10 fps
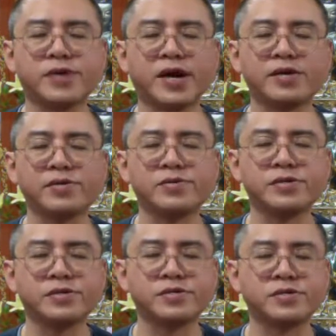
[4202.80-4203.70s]
echo
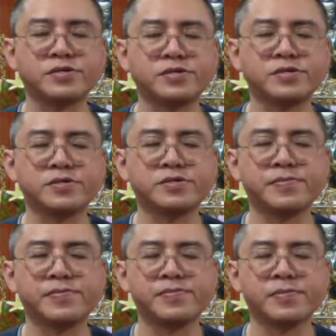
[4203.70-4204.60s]
it
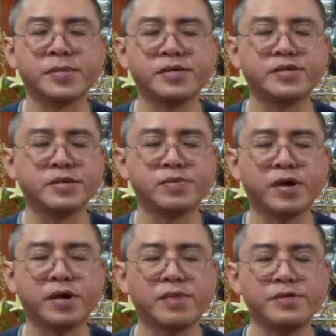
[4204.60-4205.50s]
and see
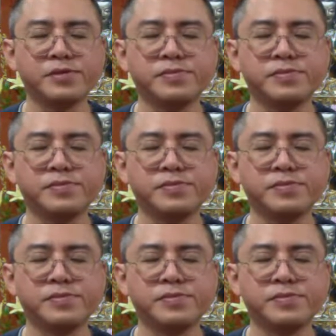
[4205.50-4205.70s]
what happens.